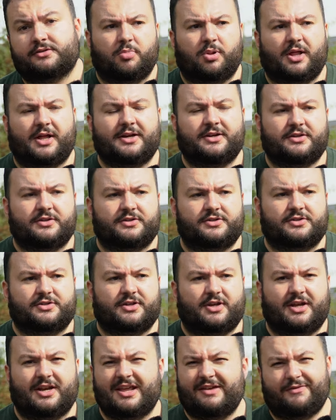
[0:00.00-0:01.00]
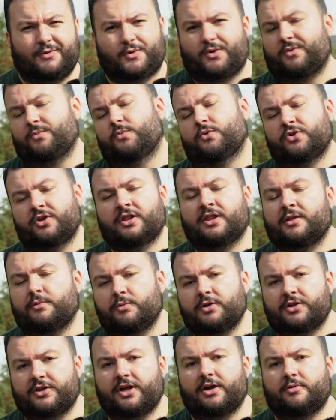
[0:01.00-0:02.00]
Plants, and everyone
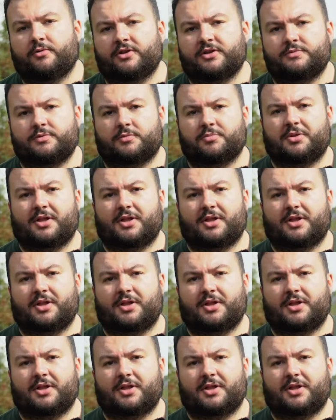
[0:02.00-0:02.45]
will know this, but